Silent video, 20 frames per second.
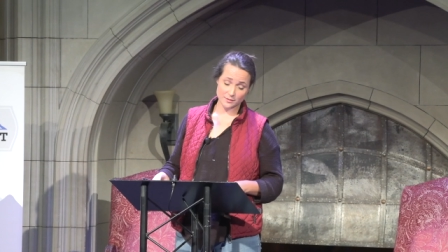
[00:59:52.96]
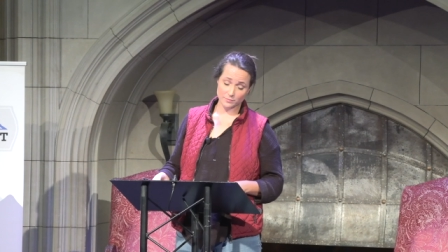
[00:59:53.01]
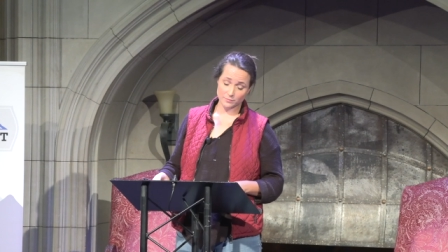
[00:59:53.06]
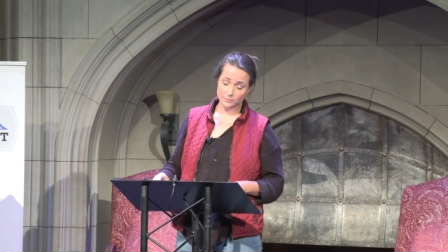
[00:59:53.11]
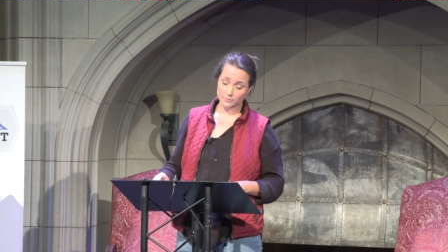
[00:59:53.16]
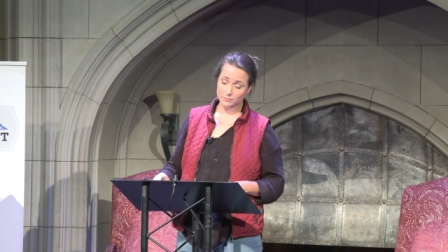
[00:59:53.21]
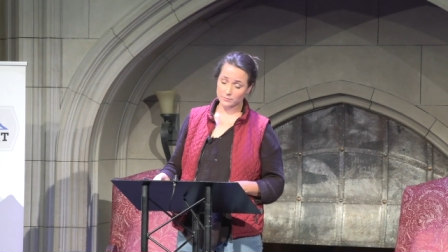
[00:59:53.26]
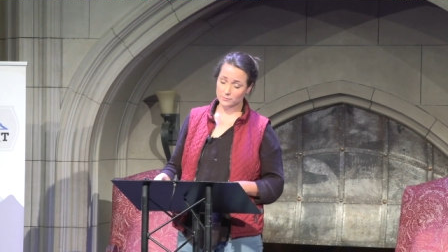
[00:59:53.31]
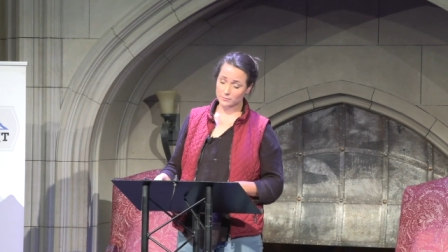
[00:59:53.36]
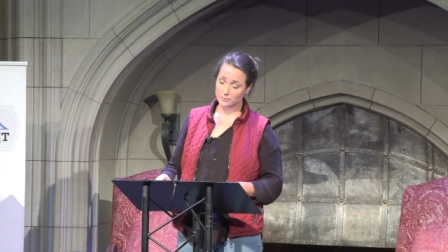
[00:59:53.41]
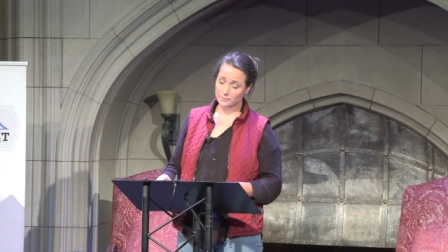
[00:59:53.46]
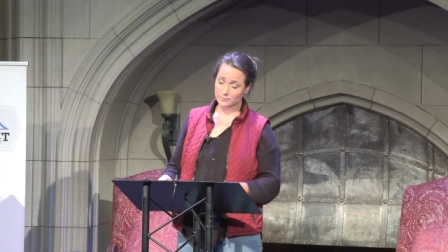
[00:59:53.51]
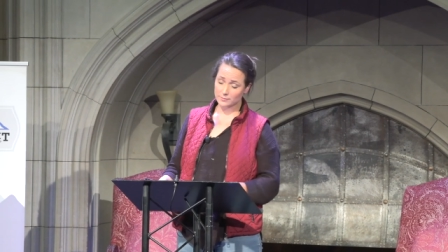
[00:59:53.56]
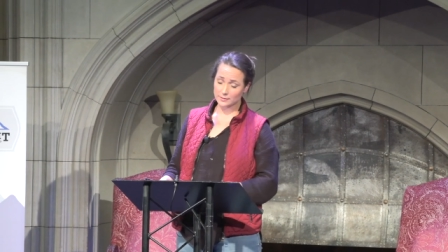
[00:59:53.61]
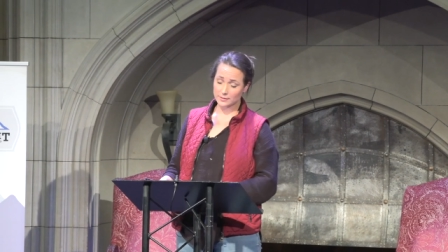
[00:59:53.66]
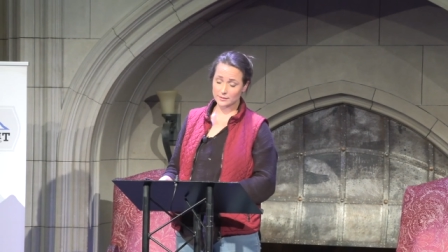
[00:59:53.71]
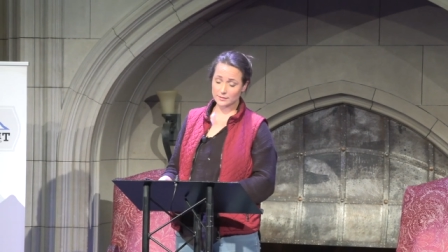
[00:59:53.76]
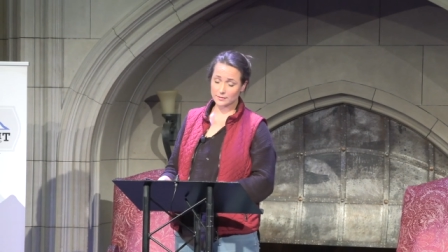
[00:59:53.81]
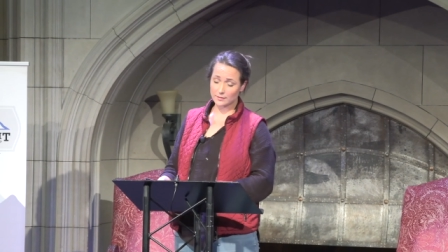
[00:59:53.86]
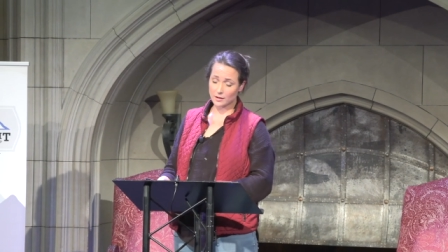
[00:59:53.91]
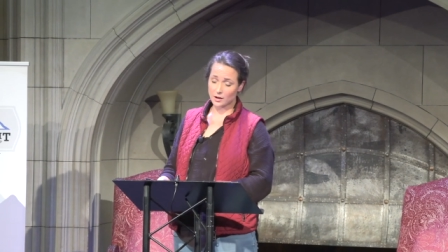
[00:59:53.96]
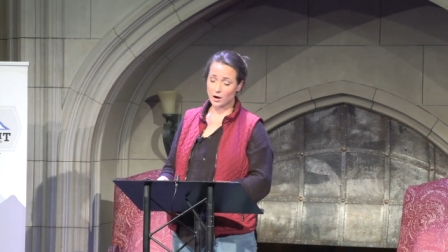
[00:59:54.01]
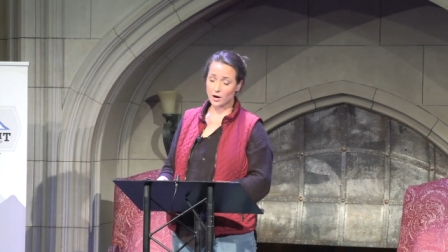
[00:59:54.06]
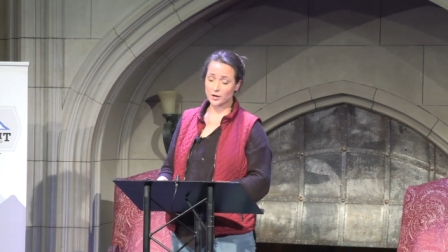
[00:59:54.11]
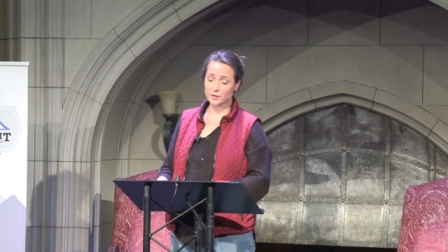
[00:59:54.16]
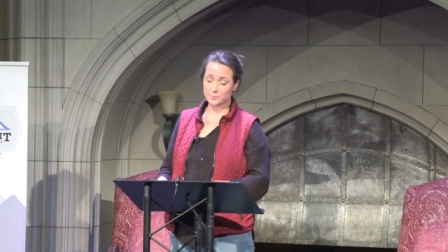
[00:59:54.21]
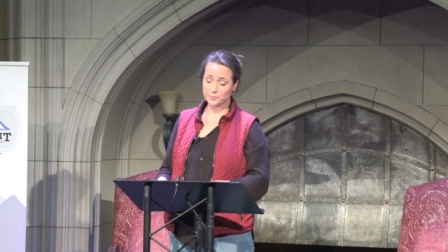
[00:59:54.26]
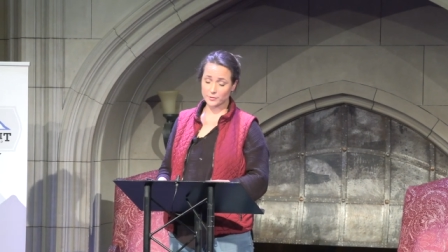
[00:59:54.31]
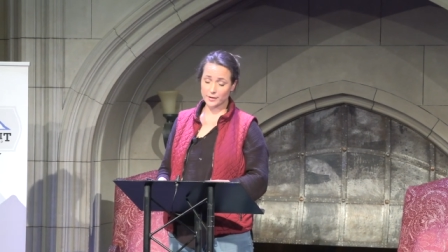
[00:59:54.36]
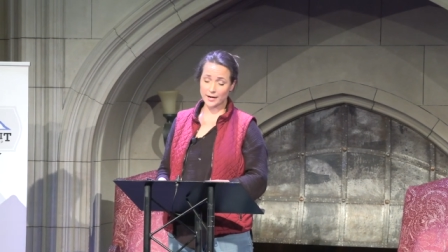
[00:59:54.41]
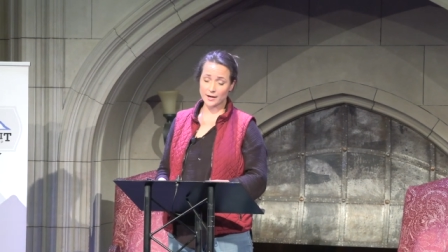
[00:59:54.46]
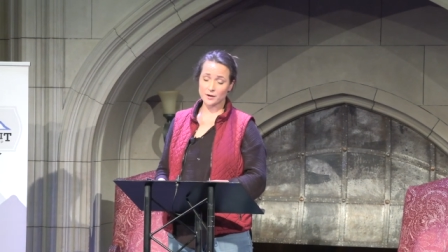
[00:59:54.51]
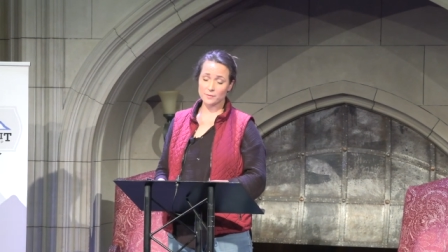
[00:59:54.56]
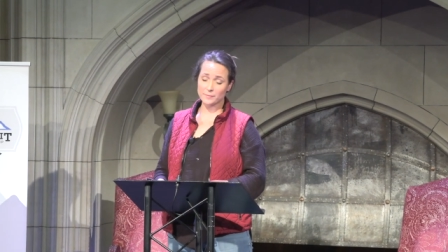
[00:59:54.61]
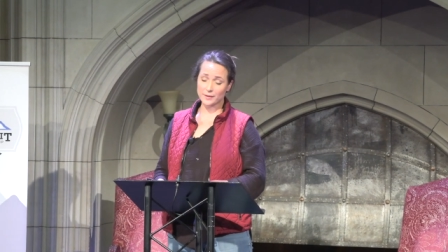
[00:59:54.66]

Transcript: a hard prayer,